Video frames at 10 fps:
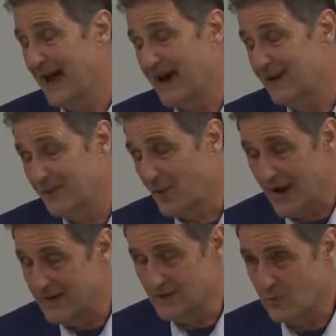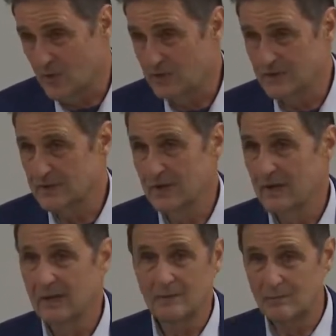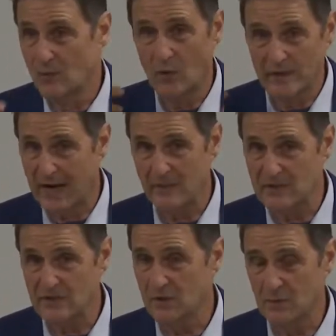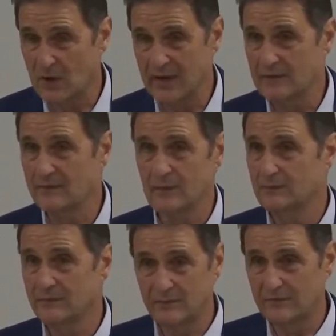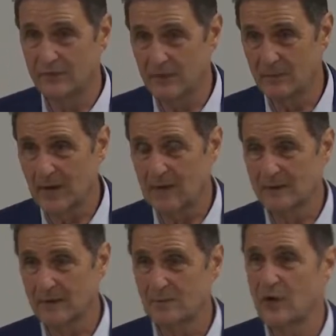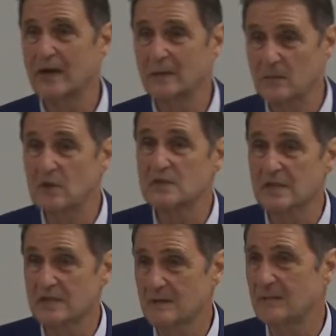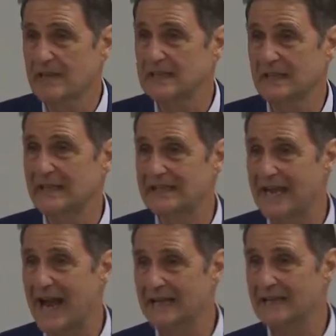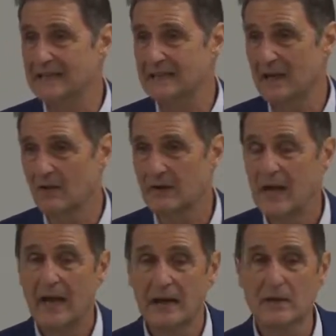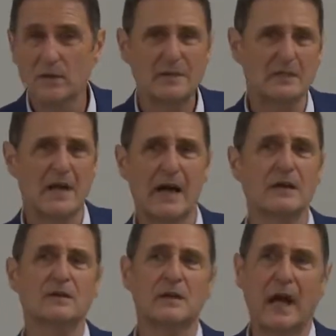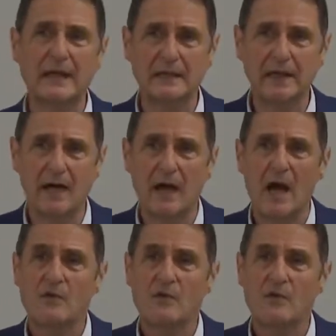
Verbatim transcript: arthritis worse, more damage to your brain from the brain immune system basically attacking itself. In other words, it's not a good idea.